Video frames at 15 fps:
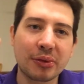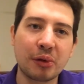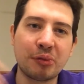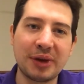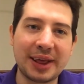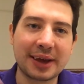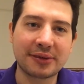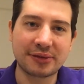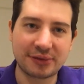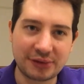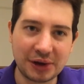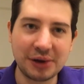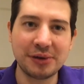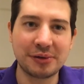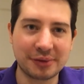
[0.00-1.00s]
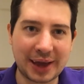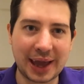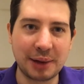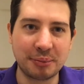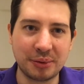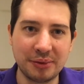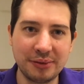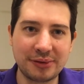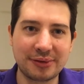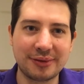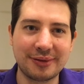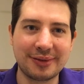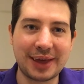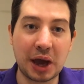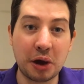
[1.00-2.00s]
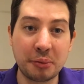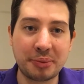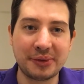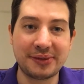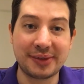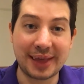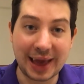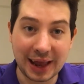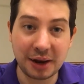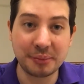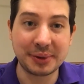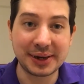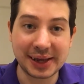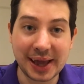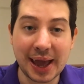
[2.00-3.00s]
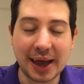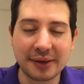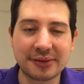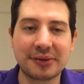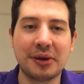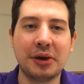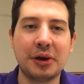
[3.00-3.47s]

With external cables, they're open to the element, yes,